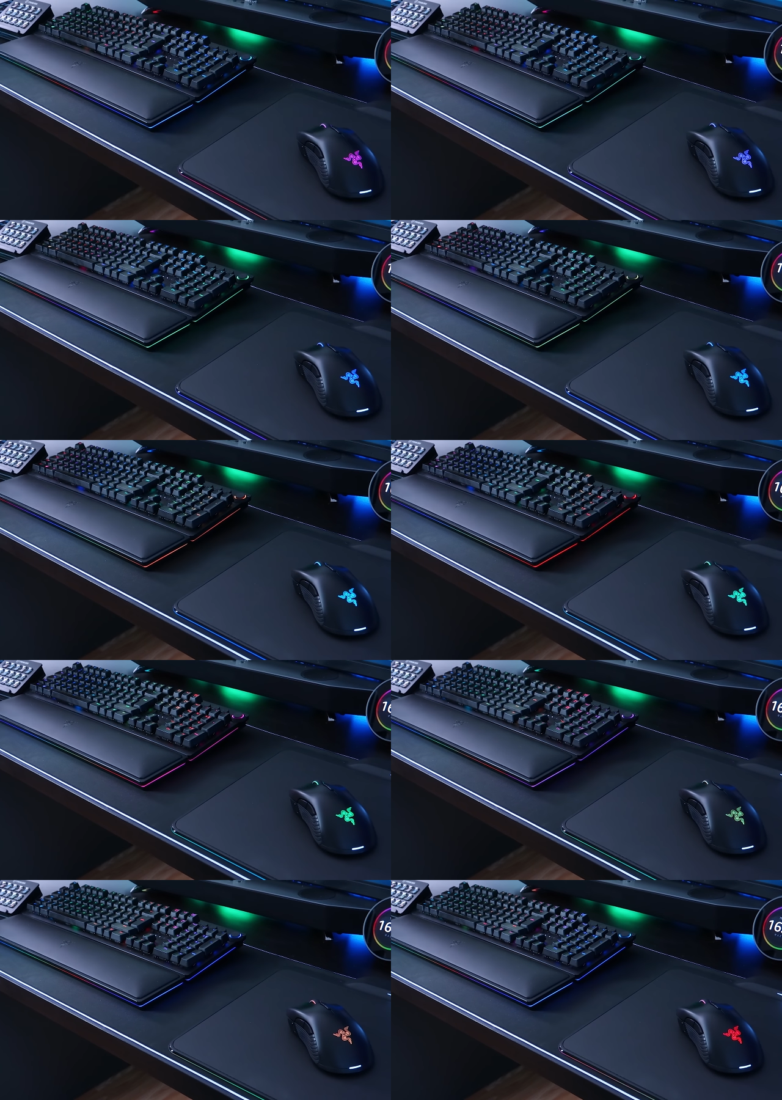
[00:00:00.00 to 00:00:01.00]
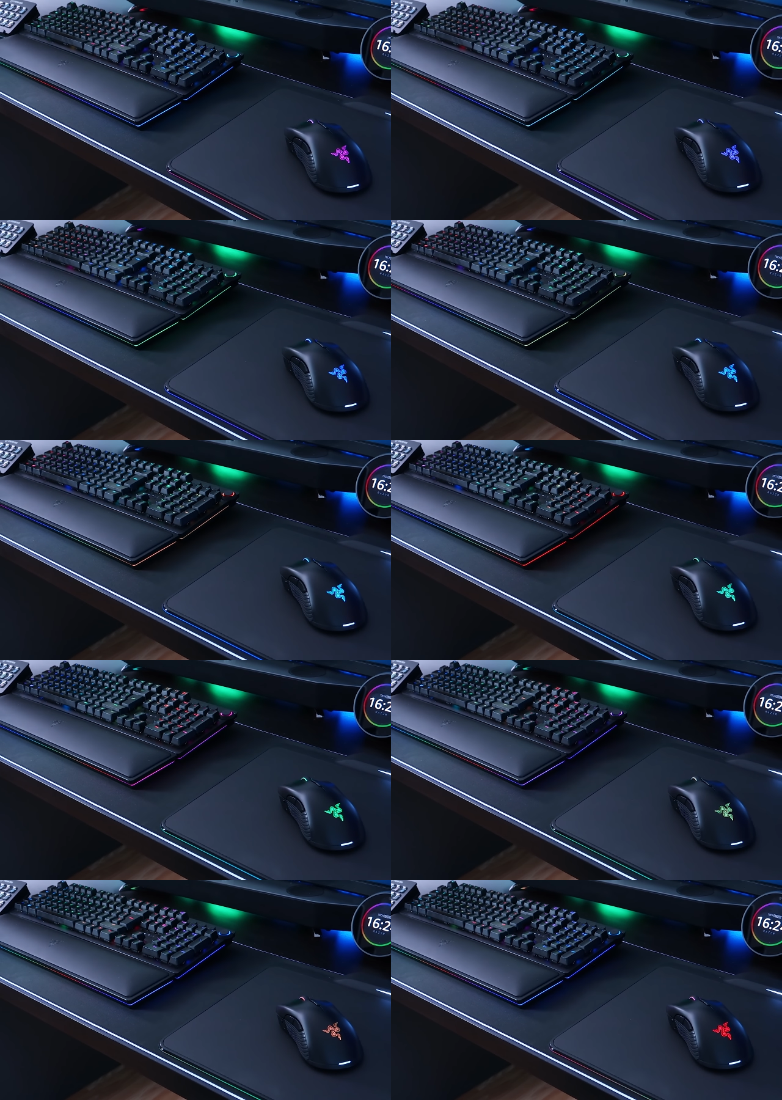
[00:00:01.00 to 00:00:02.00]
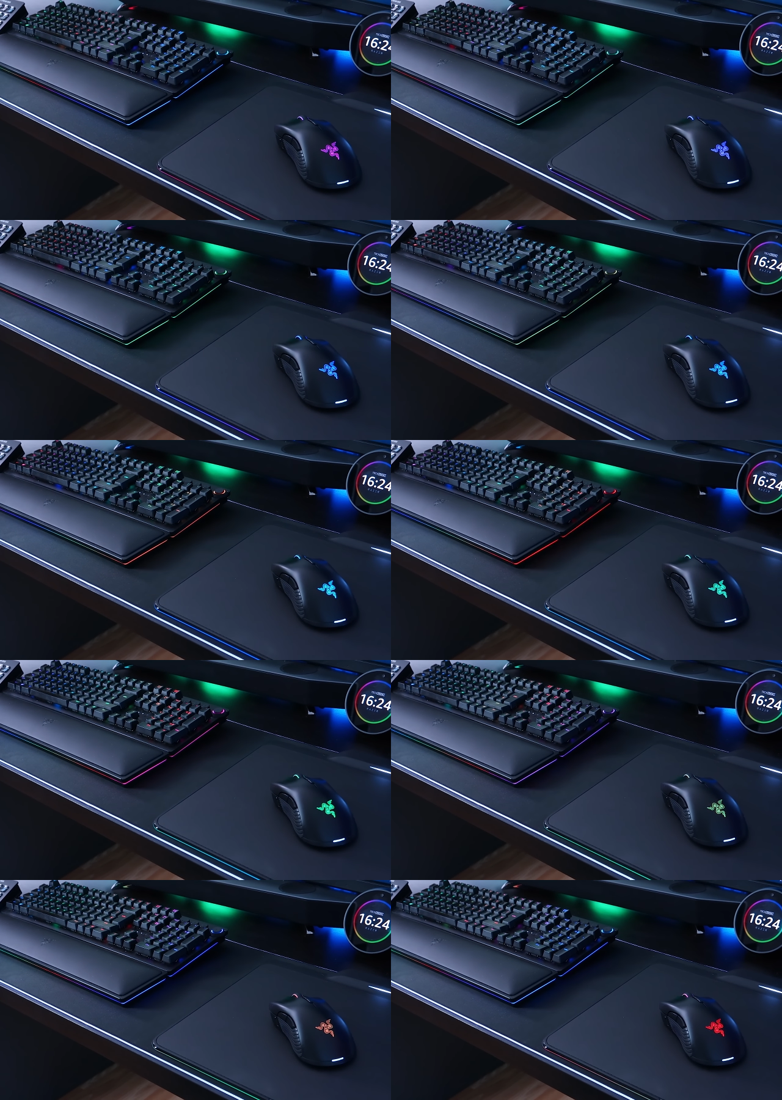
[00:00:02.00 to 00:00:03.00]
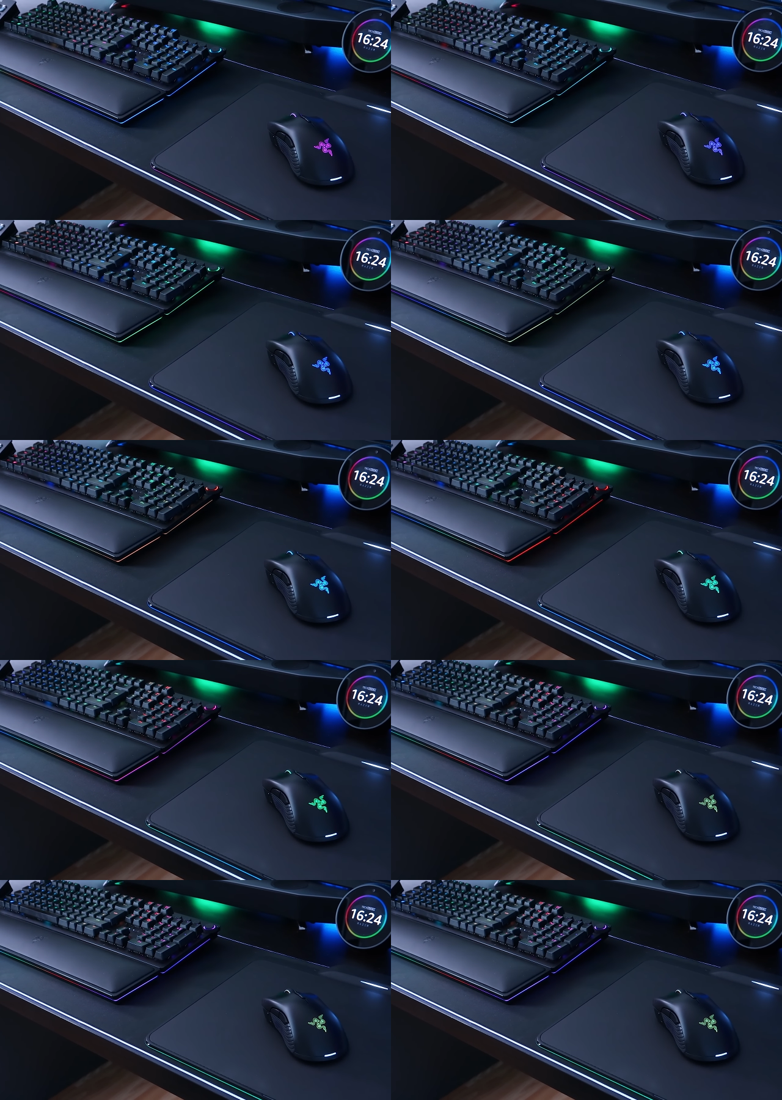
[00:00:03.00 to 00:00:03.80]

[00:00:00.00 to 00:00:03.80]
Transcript: No face is visible, so there are no lips to read.